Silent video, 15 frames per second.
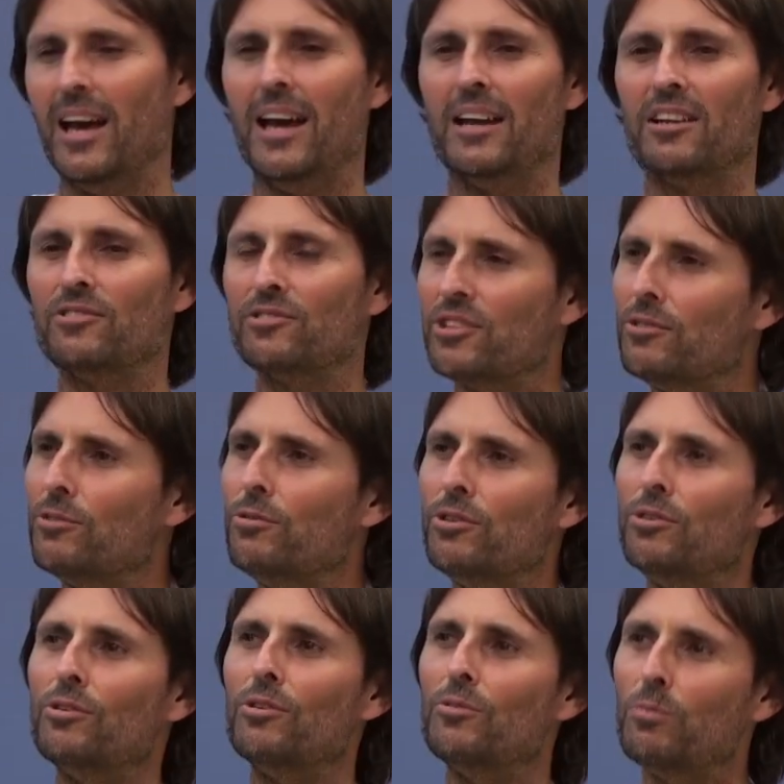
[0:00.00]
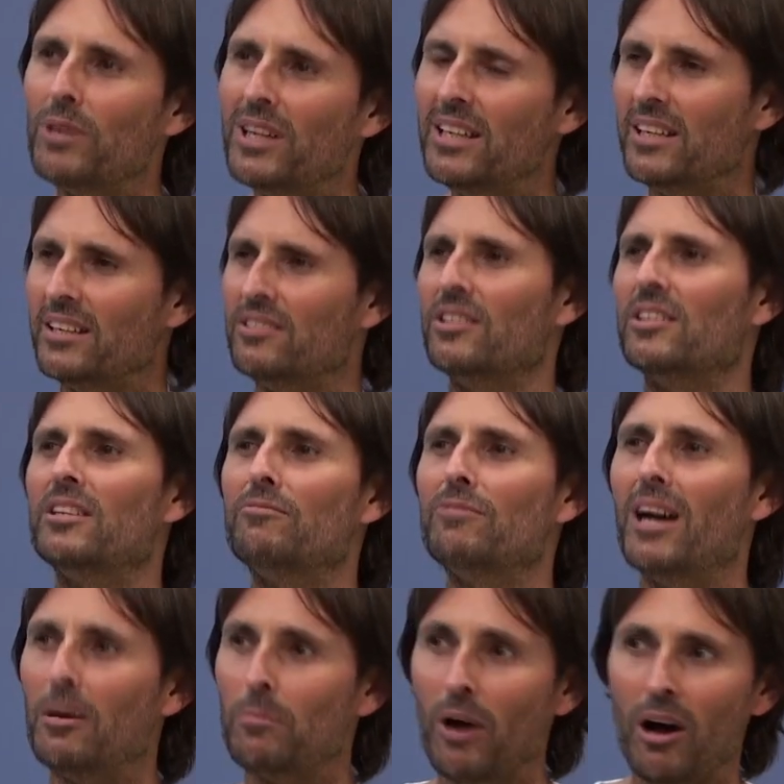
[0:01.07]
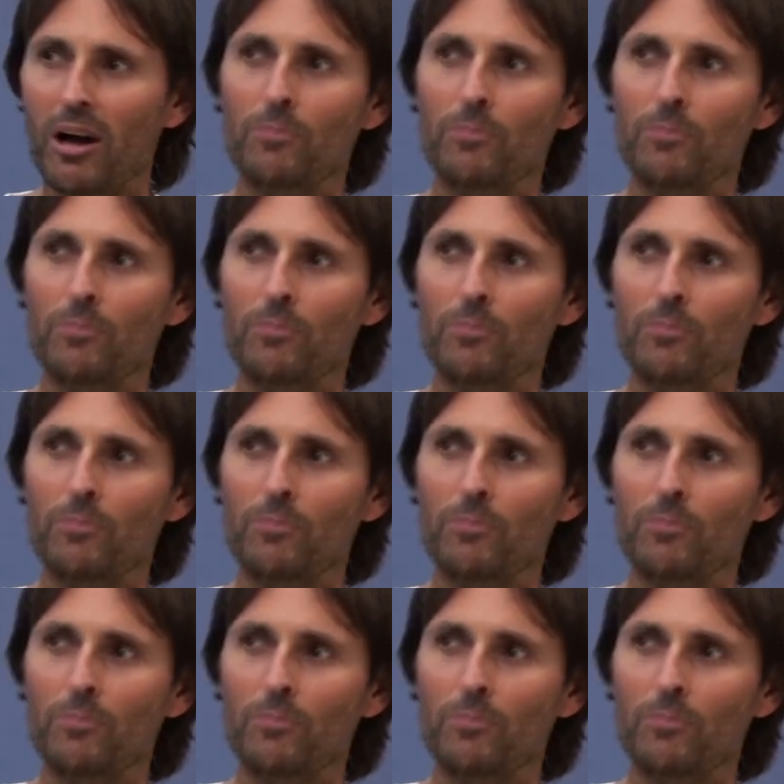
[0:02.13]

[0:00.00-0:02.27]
And until you're willing to give up